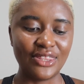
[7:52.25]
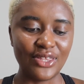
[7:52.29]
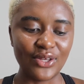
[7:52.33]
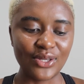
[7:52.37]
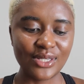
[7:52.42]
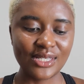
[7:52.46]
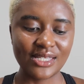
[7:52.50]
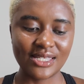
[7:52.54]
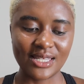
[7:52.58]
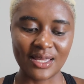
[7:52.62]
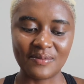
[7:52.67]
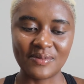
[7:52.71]

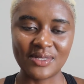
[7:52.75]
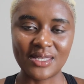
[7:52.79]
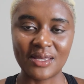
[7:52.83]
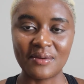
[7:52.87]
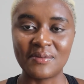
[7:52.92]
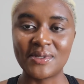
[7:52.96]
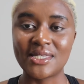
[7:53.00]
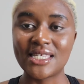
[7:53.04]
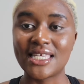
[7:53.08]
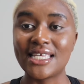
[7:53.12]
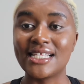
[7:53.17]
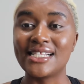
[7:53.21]
those same
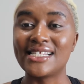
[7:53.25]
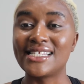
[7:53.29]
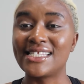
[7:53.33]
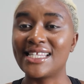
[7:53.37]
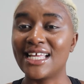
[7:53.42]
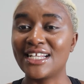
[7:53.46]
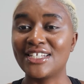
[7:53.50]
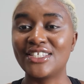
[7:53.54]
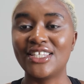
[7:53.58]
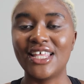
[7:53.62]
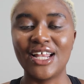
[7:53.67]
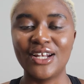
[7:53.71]
skills
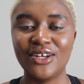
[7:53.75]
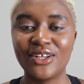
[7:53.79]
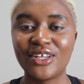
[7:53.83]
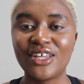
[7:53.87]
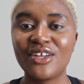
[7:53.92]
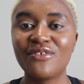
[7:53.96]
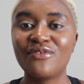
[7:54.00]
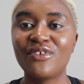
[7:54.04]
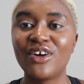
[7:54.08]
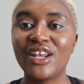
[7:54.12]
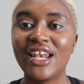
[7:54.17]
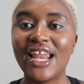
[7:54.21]
that they're
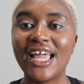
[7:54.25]
looking for,